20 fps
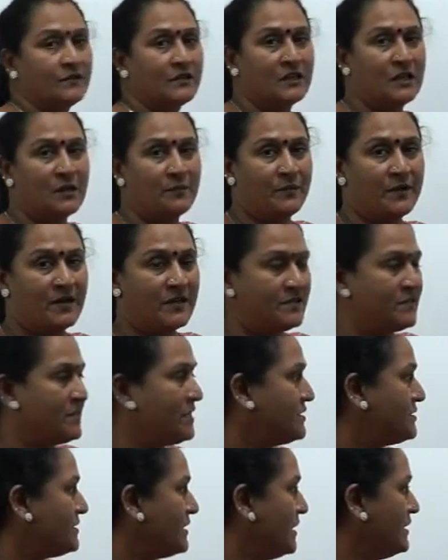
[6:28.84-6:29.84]
the person
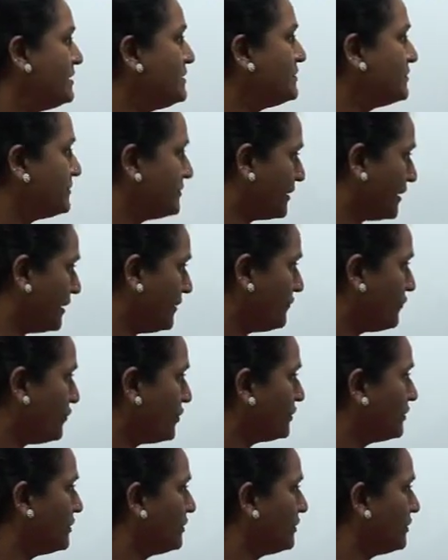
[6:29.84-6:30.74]
sells 3/4